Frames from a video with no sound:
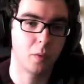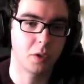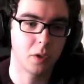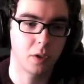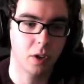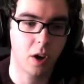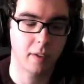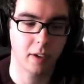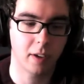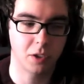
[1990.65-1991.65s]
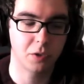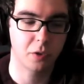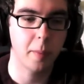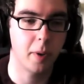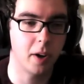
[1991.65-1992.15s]
it will do kind of like a
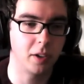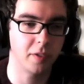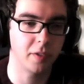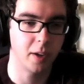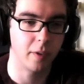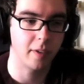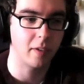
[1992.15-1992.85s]
street pass thing with